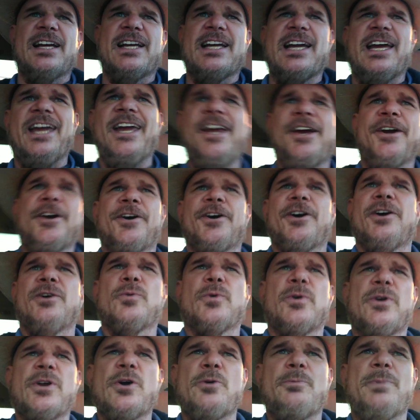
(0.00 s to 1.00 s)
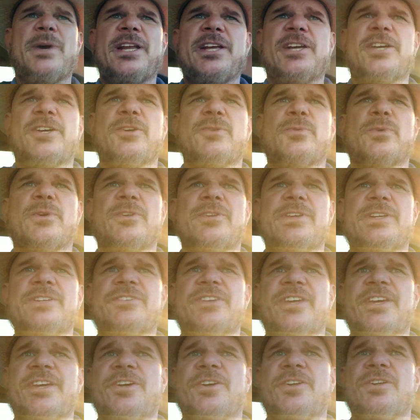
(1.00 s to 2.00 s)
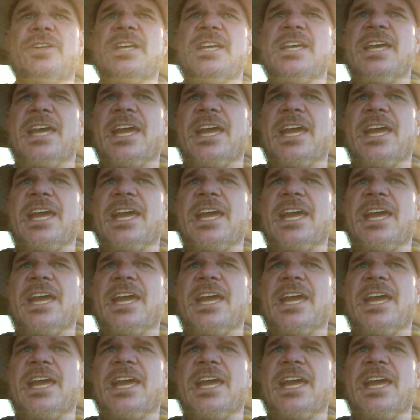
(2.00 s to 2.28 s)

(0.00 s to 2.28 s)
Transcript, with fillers: like a hair, where nobody could really tell.